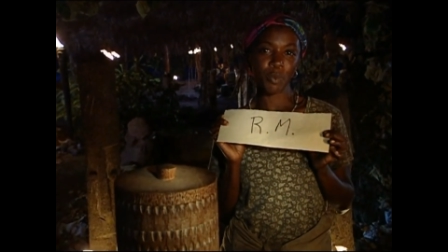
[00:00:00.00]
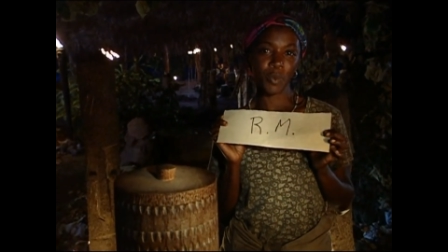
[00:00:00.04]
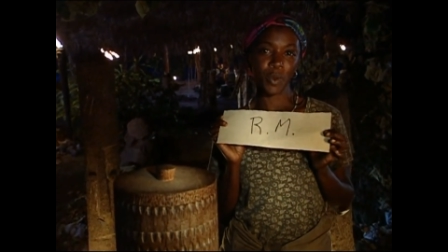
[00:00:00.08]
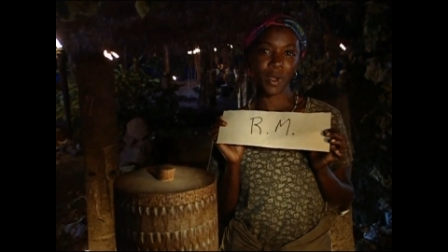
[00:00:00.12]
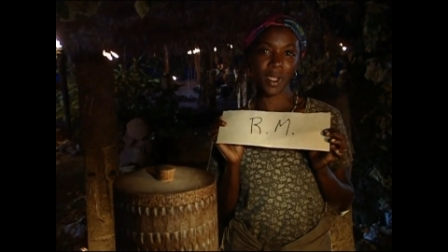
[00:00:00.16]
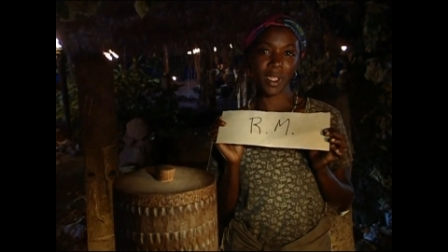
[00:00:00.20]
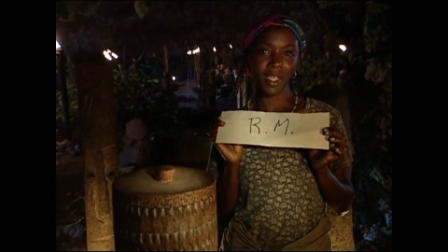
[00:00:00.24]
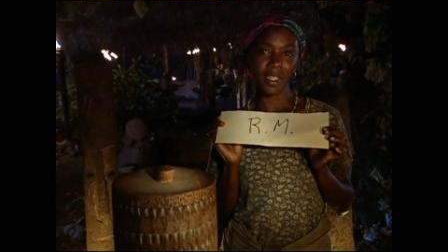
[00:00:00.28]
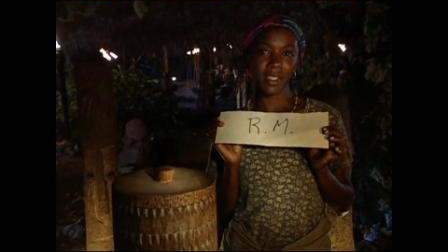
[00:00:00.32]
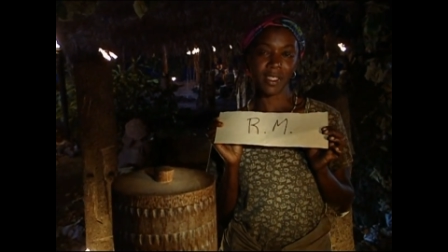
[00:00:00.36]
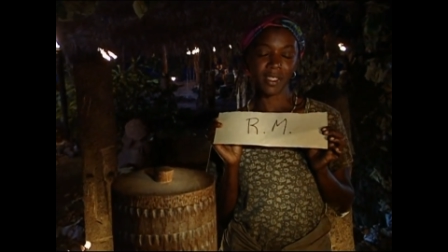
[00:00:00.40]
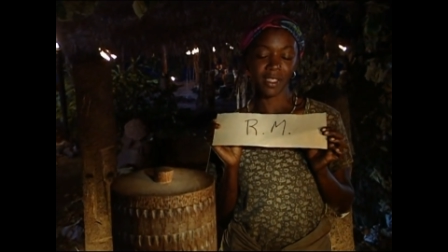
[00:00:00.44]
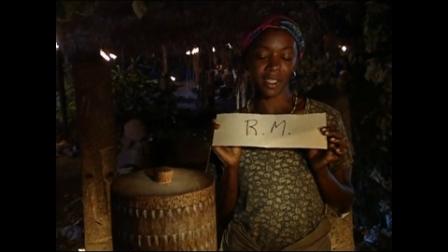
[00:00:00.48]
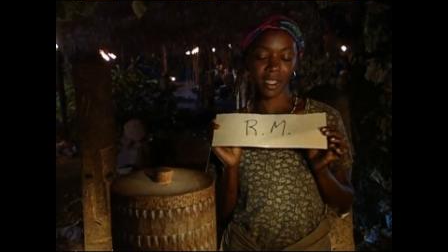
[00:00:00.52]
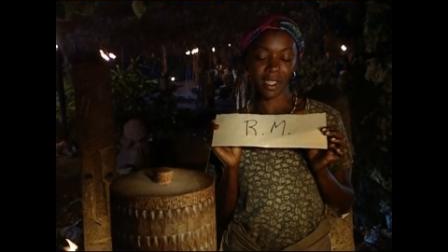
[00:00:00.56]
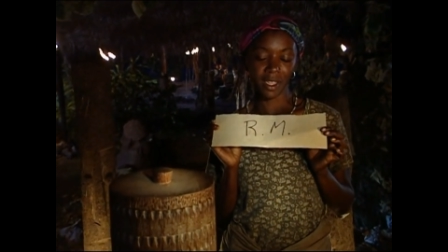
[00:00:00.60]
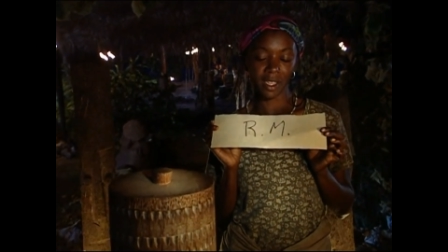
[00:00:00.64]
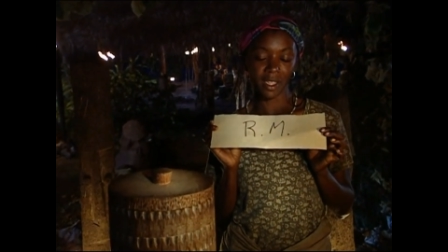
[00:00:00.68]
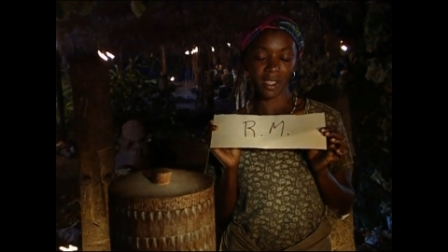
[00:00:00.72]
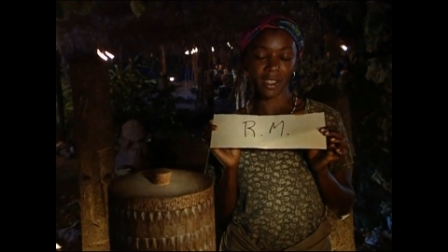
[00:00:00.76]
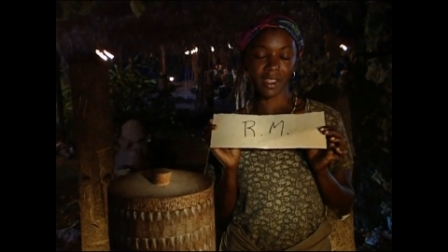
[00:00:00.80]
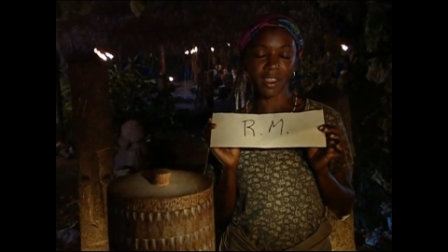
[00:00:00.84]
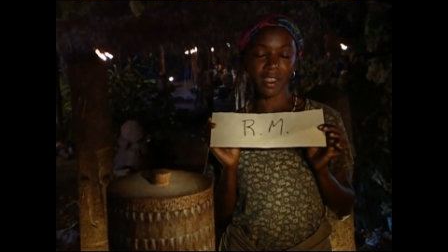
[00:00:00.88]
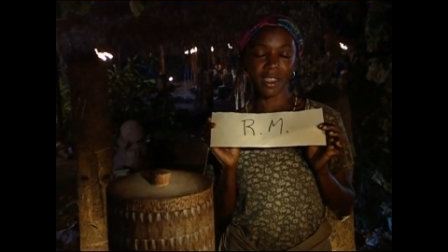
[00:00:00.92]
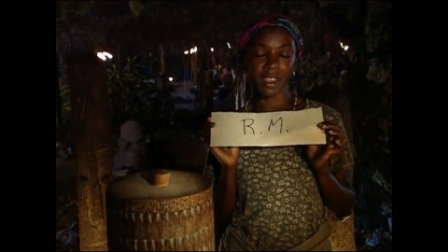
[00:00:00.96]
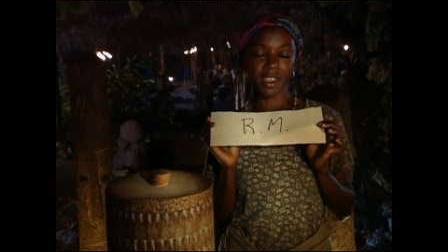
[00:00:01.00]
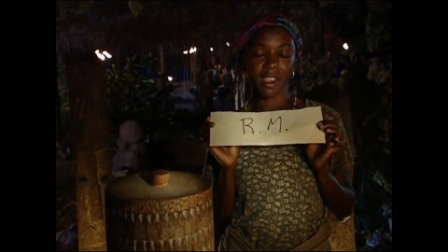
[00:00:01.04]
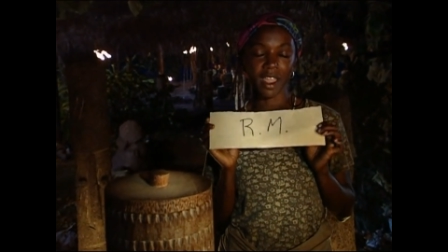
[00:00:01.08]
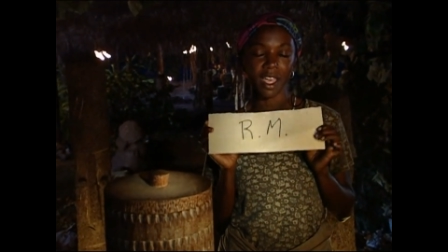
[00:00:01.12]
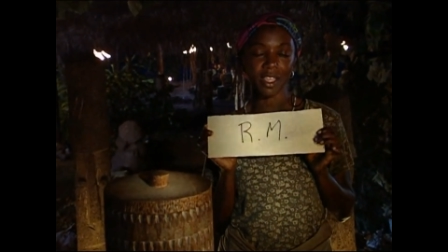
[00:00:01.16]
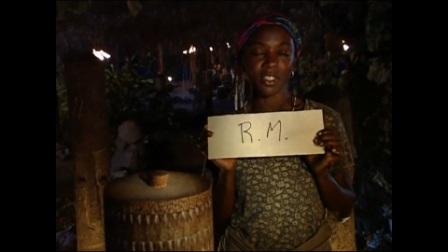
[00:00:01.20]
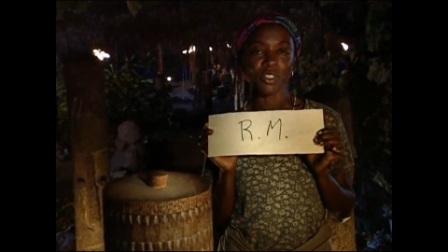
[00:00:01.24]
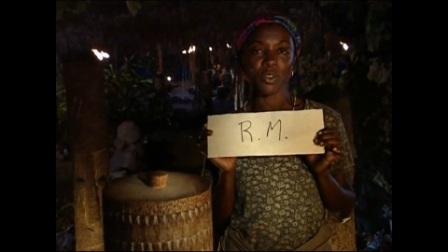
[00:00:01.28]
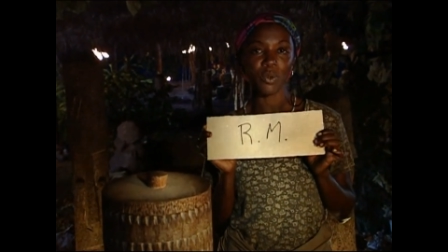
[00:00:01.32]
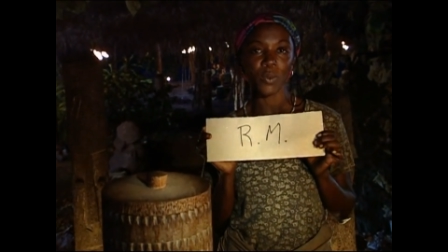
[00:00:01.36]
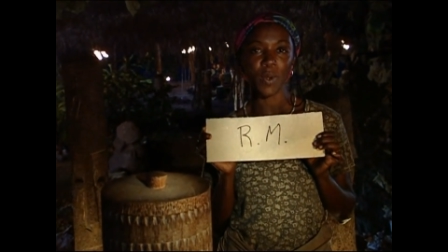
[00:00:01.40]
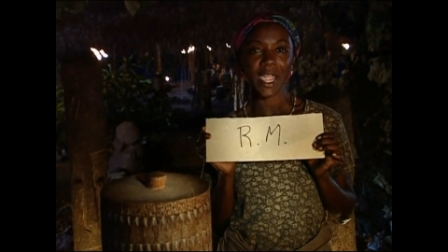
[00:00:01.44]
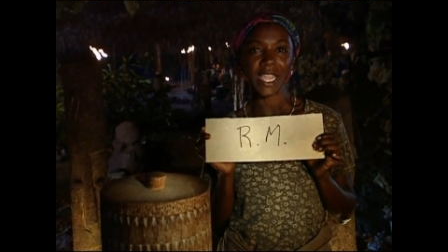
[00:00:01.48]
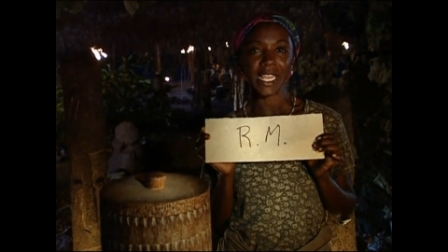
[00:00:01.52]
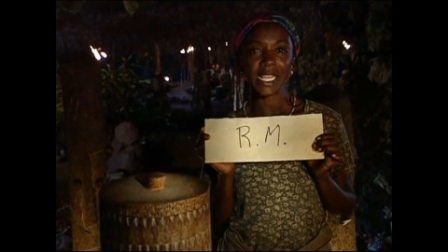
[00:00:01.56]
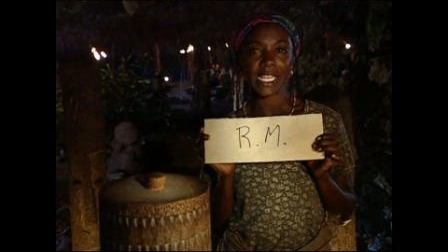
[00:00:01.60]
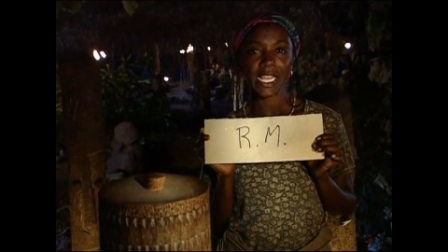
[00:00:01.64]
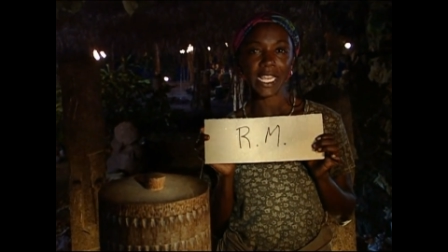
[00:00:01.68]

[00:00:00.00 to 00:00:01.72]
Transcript: with uh, not the right